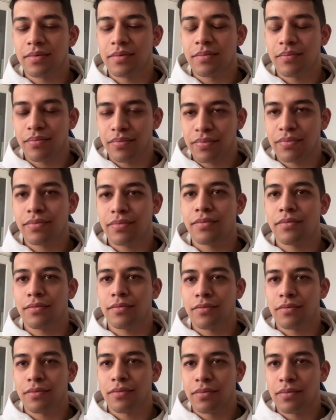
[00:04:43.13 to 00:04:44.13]

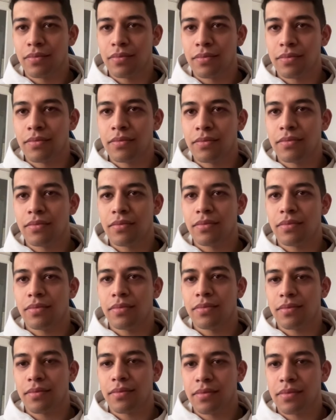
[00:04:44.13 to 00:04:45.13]

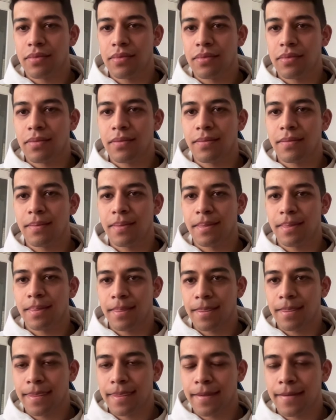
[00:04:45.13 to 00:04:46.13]

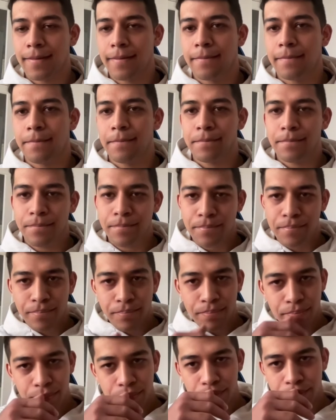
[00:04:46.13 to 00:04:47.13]

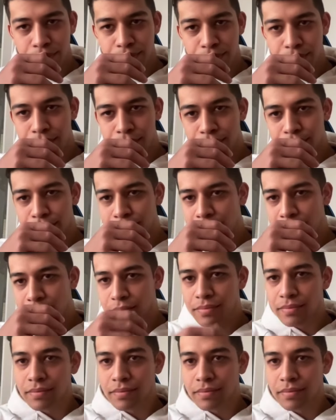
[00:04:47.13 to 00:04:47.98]
The person shown says nothing.